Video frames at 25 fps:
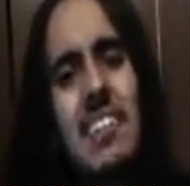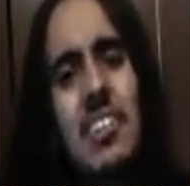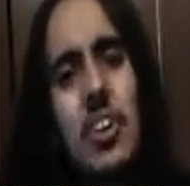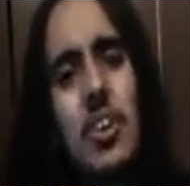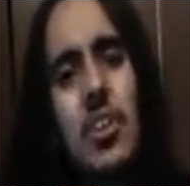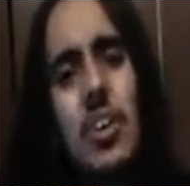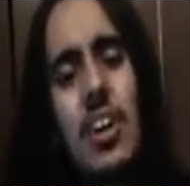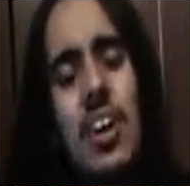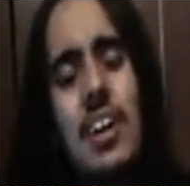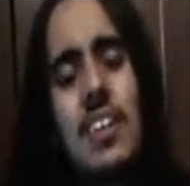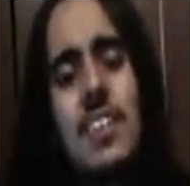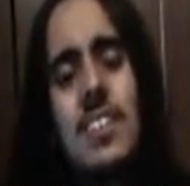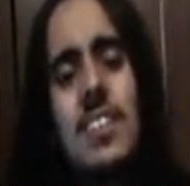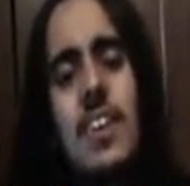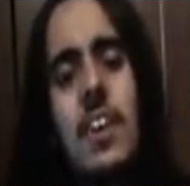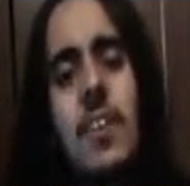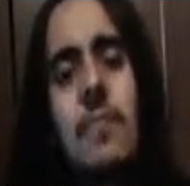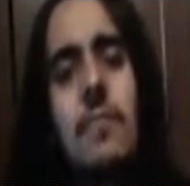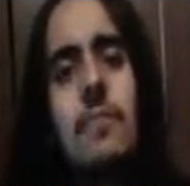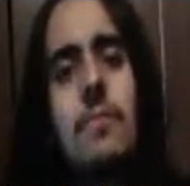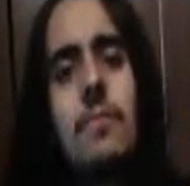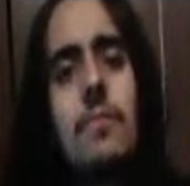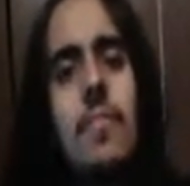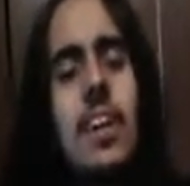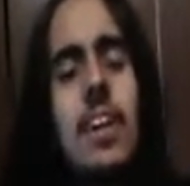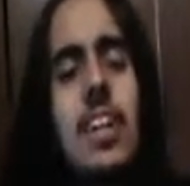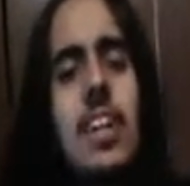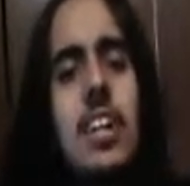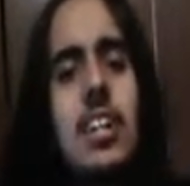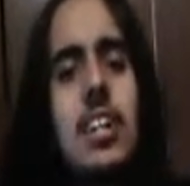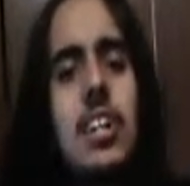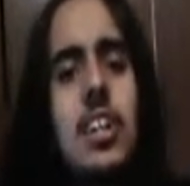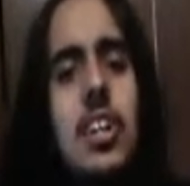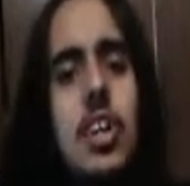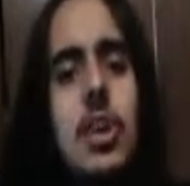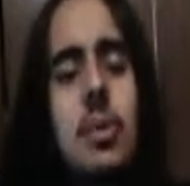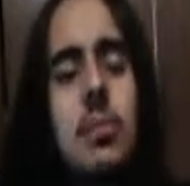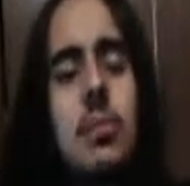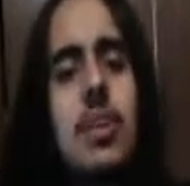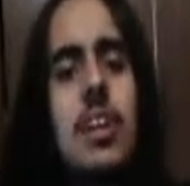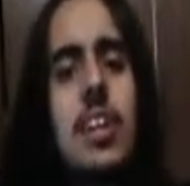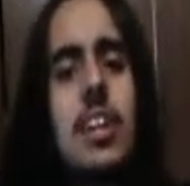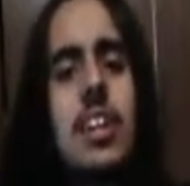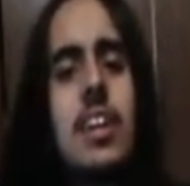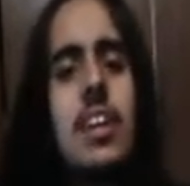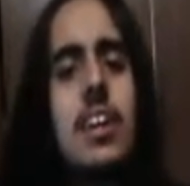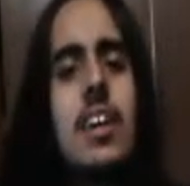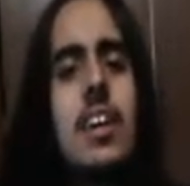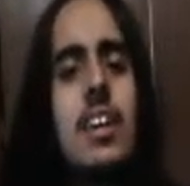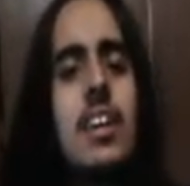There is some funny humor,
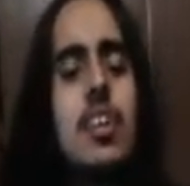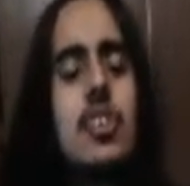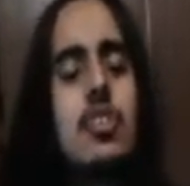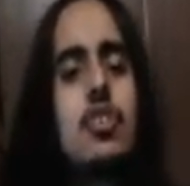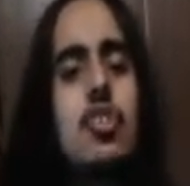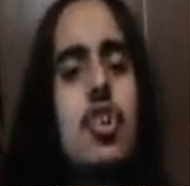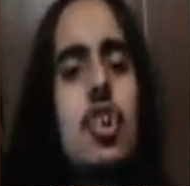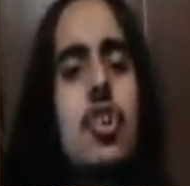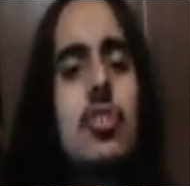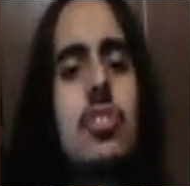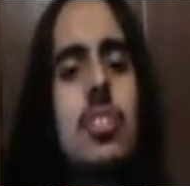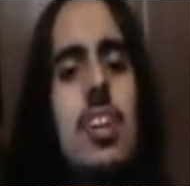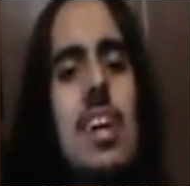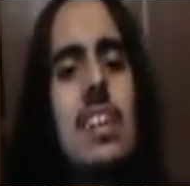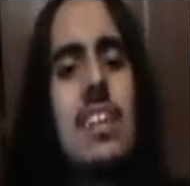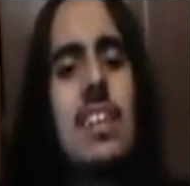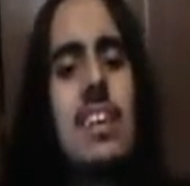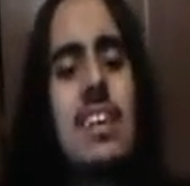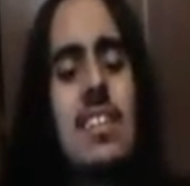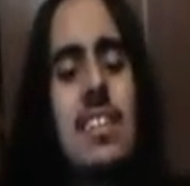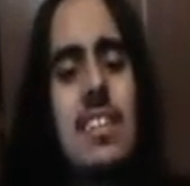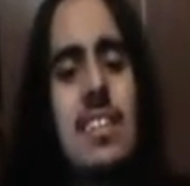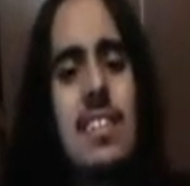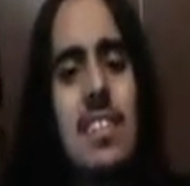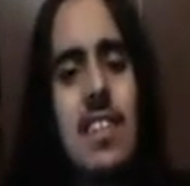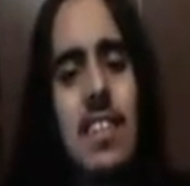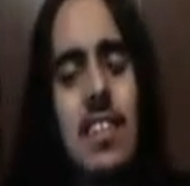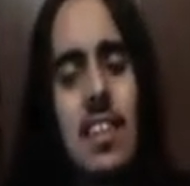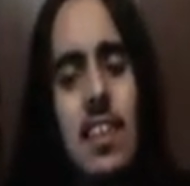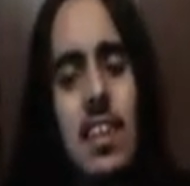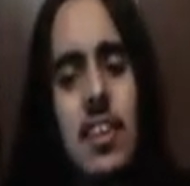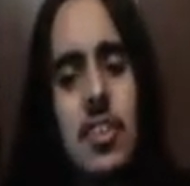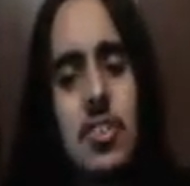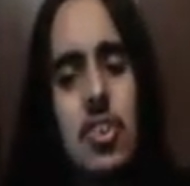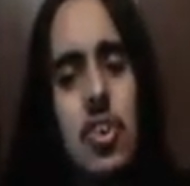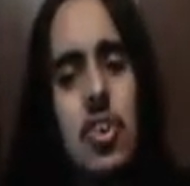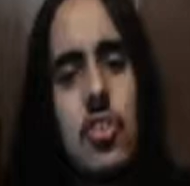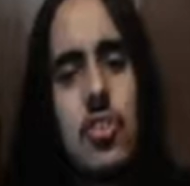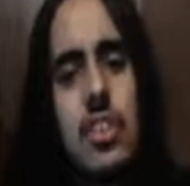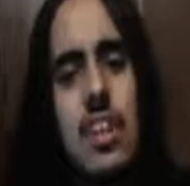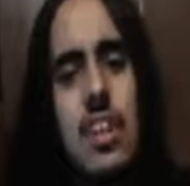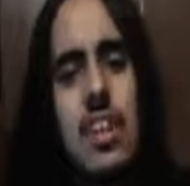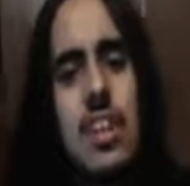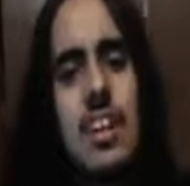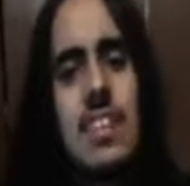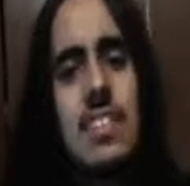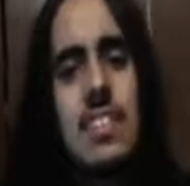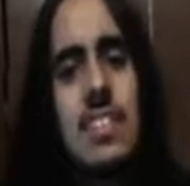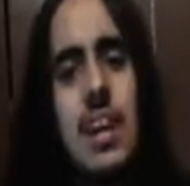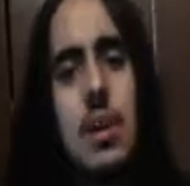and the jokes that they
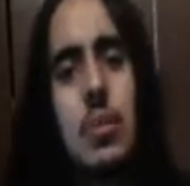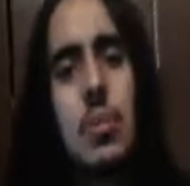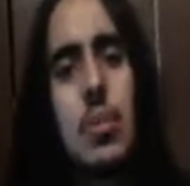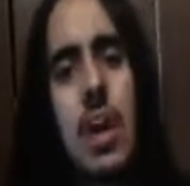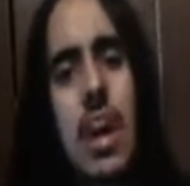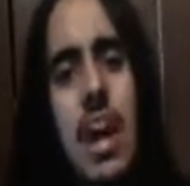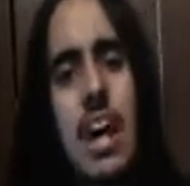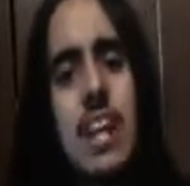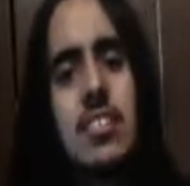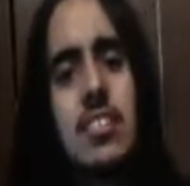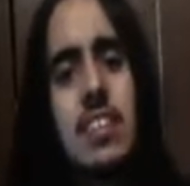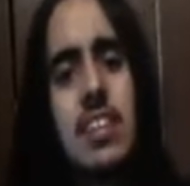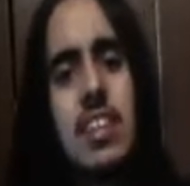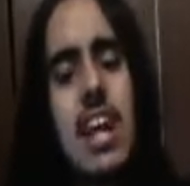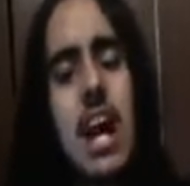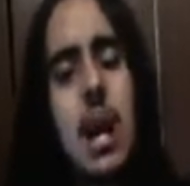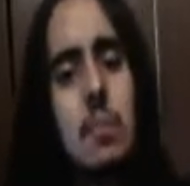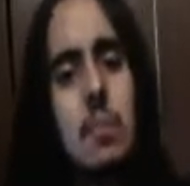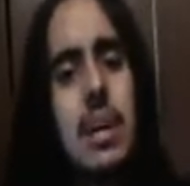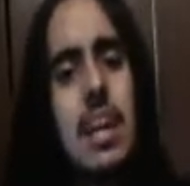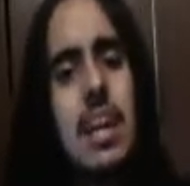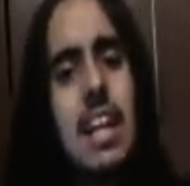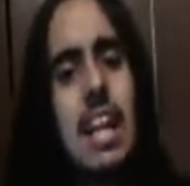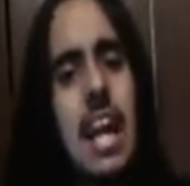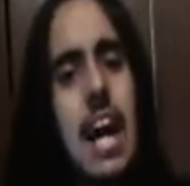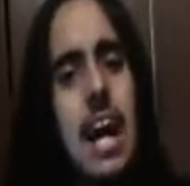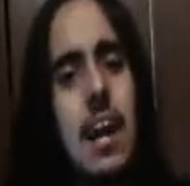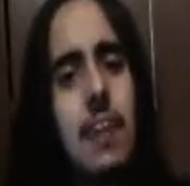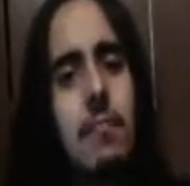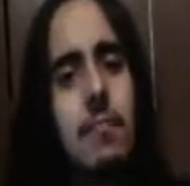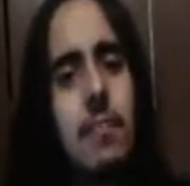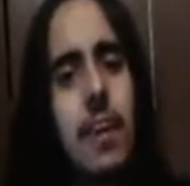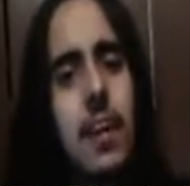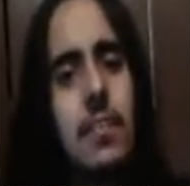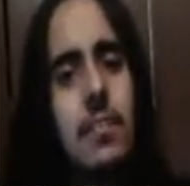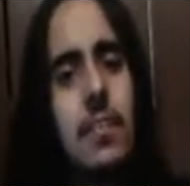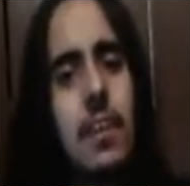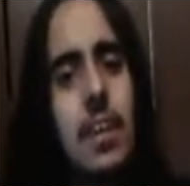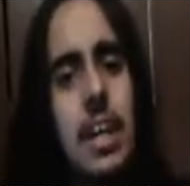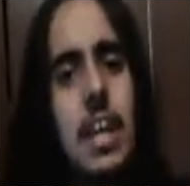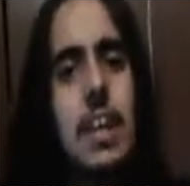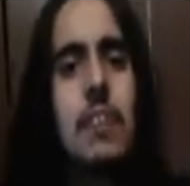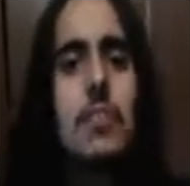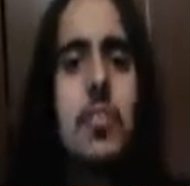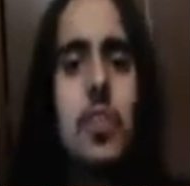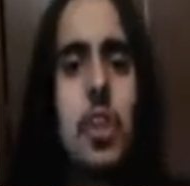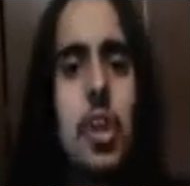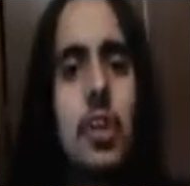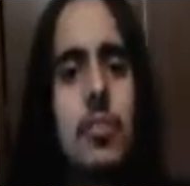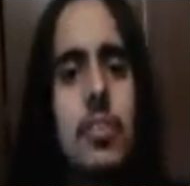said what actually got me a laugh out of it,
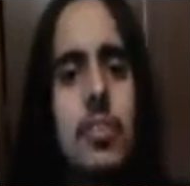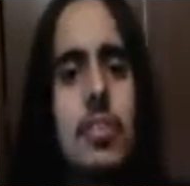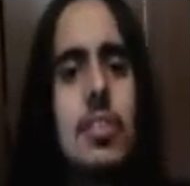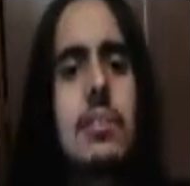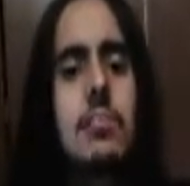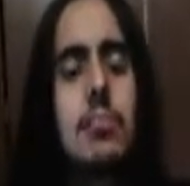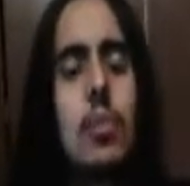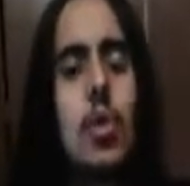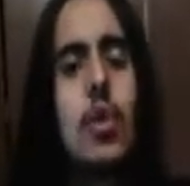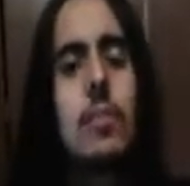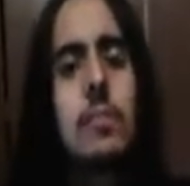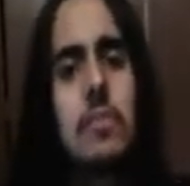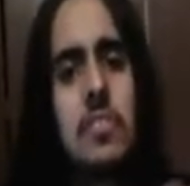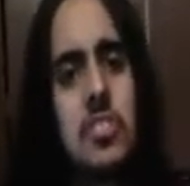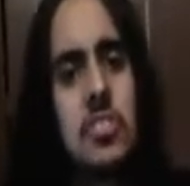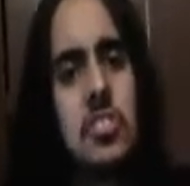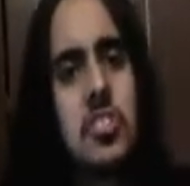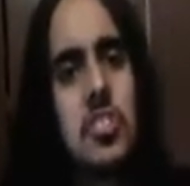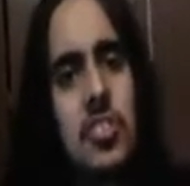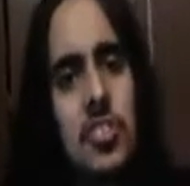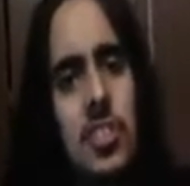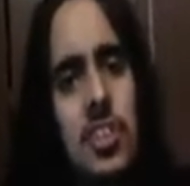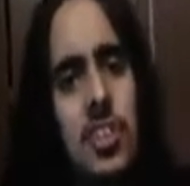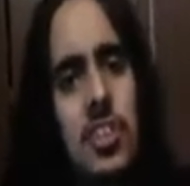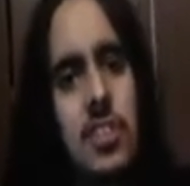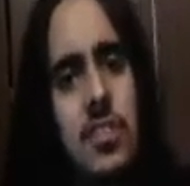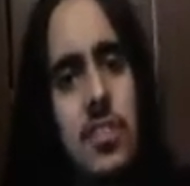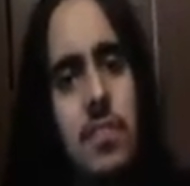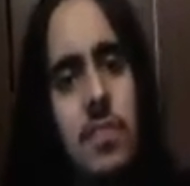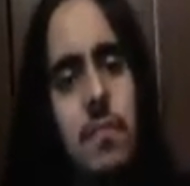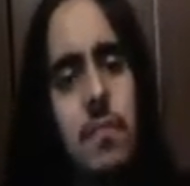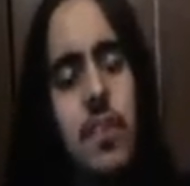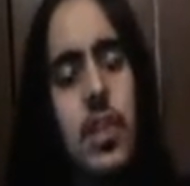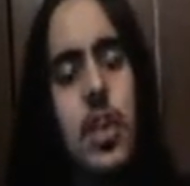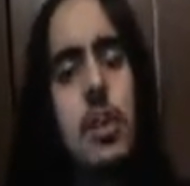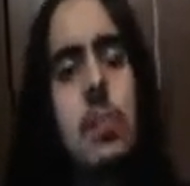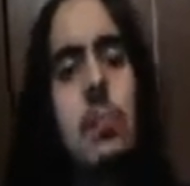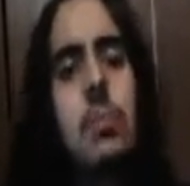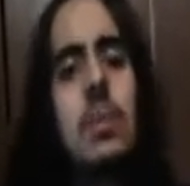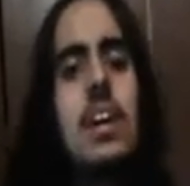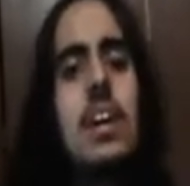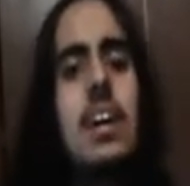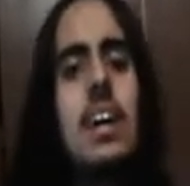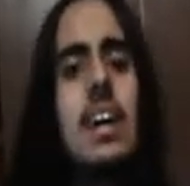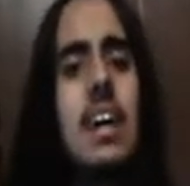even though this is more of a serious film.